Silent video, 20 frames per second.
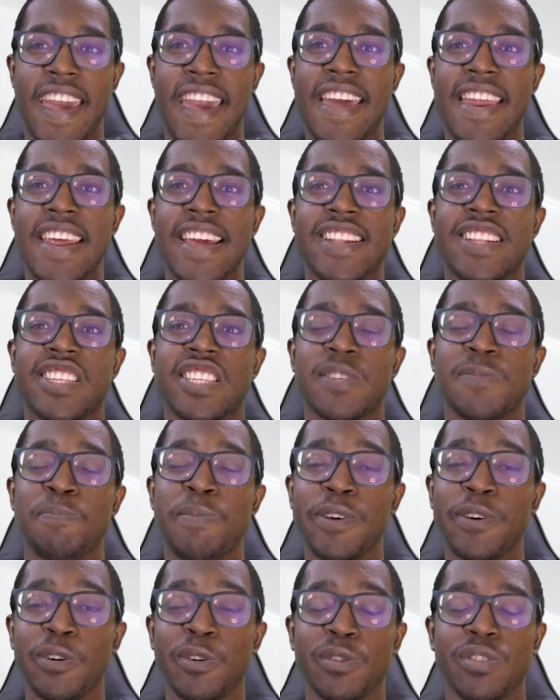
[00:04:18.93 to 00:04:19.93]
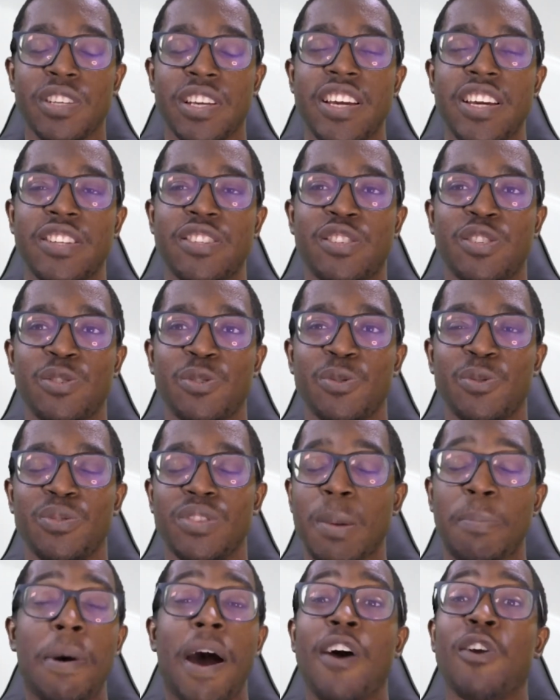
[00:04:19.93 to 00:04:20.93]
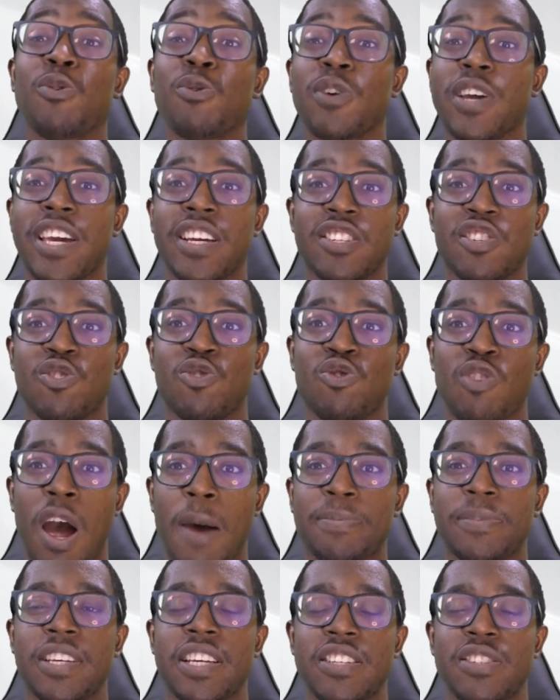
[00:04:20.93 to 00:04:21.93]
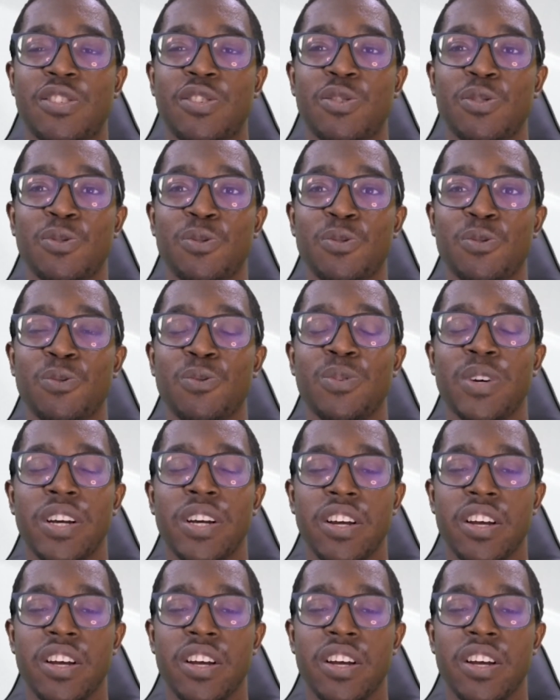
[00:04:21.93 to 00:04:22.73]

and it spills into the bottle, gets dropped into